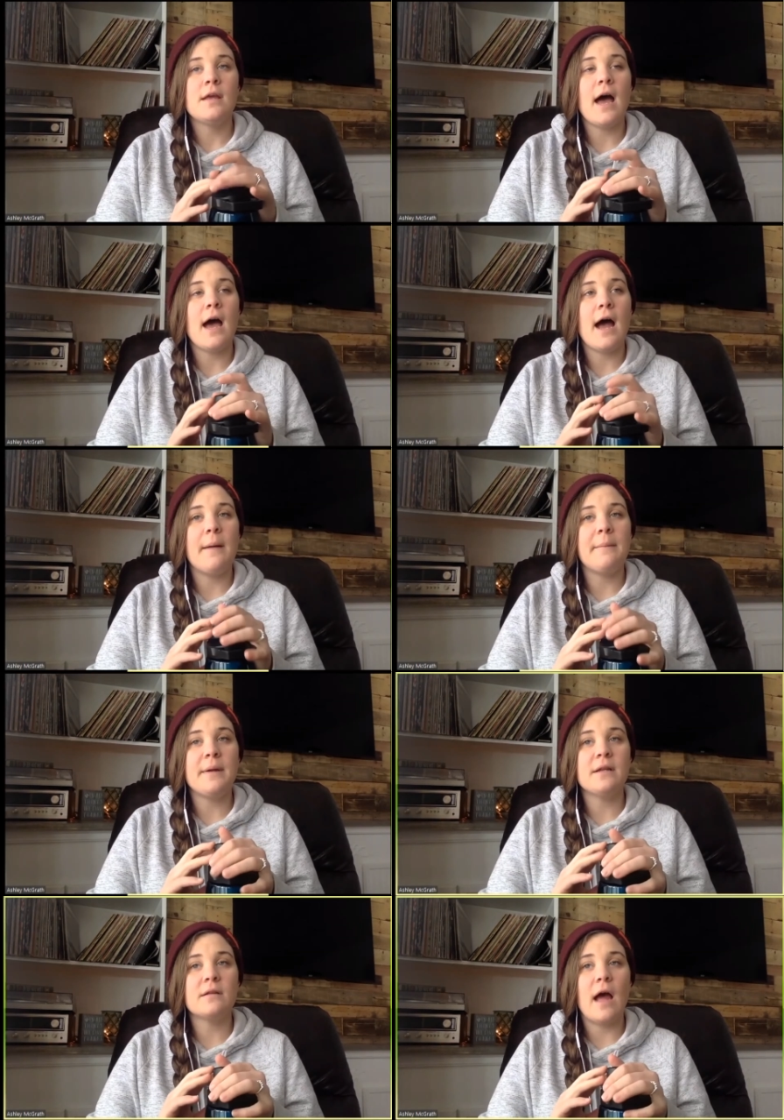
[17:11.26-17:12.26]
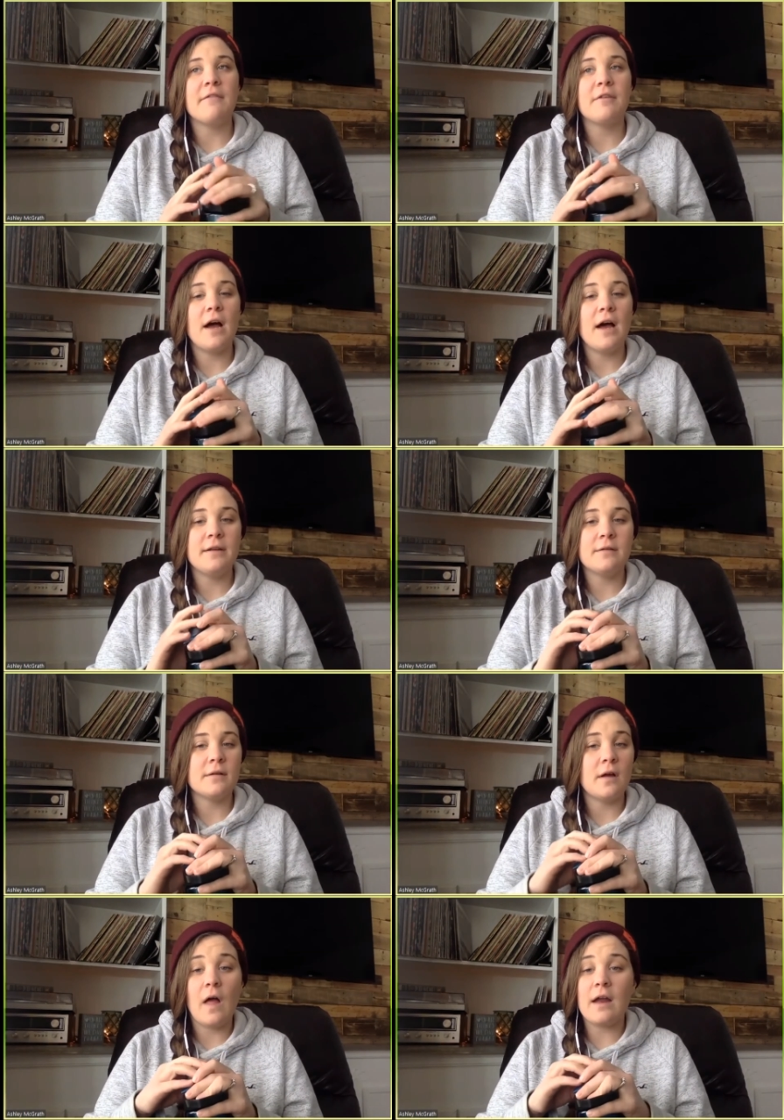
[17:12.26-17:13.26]
Yeah, I mean, I've gotten
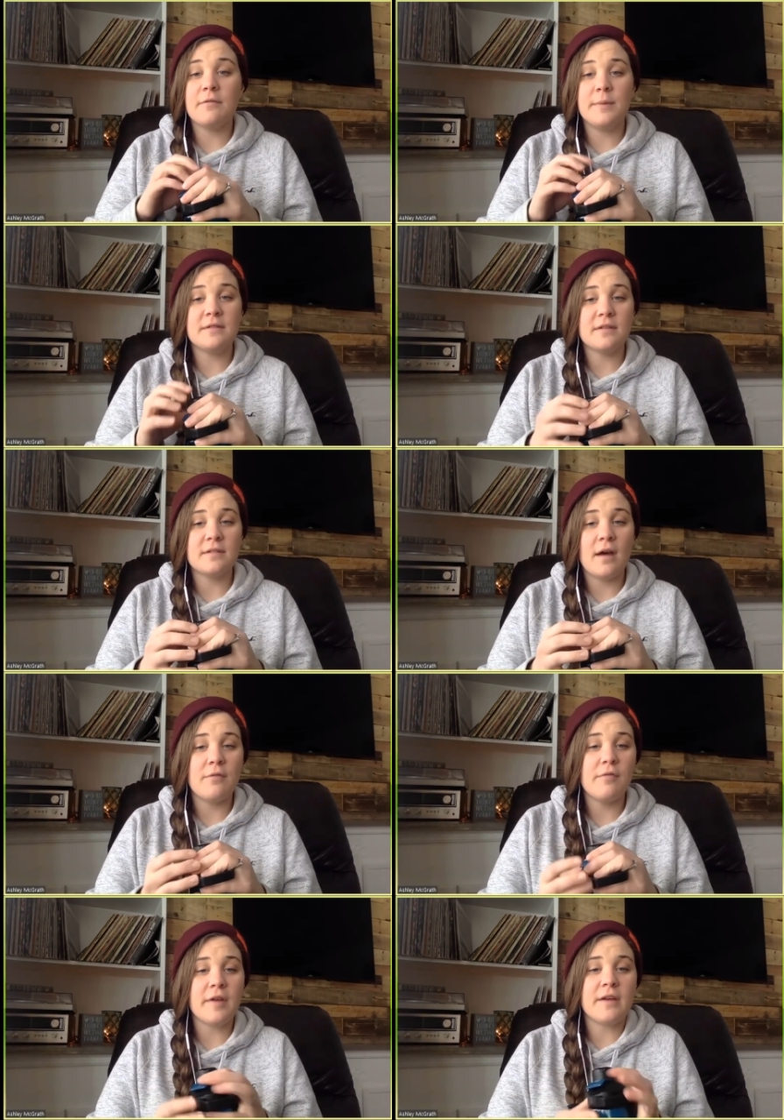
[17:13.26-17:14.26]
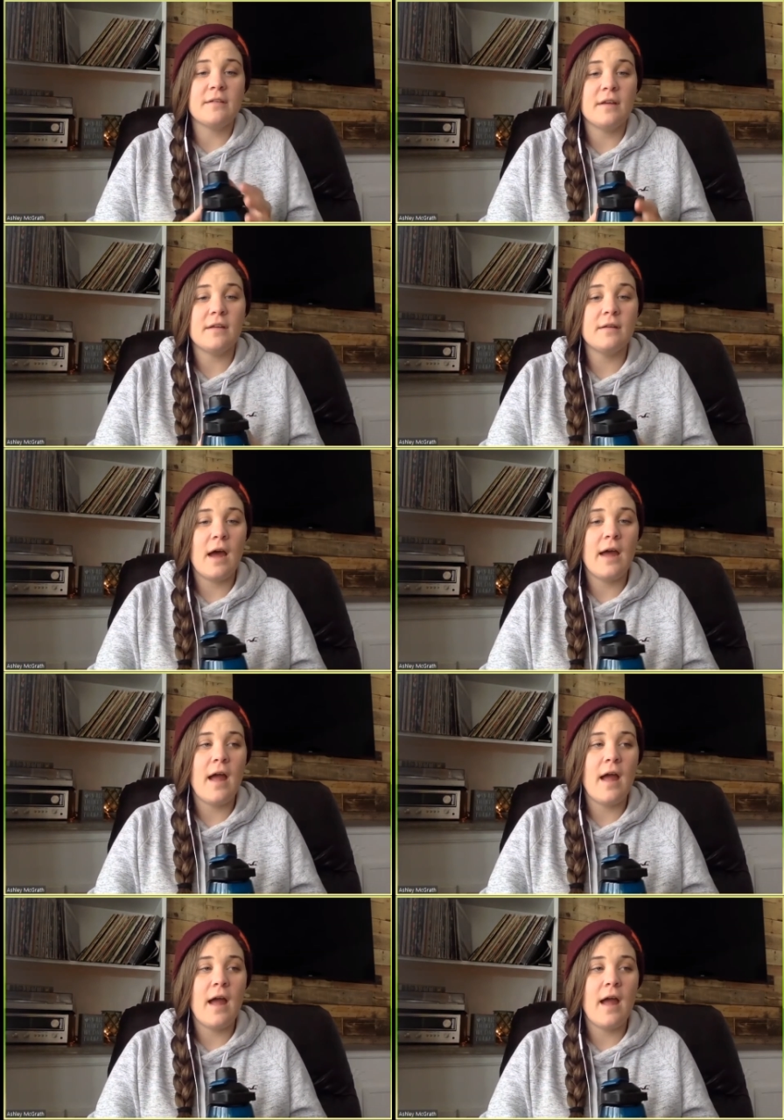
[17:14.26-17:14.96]
a lot of business off of LinkedIn.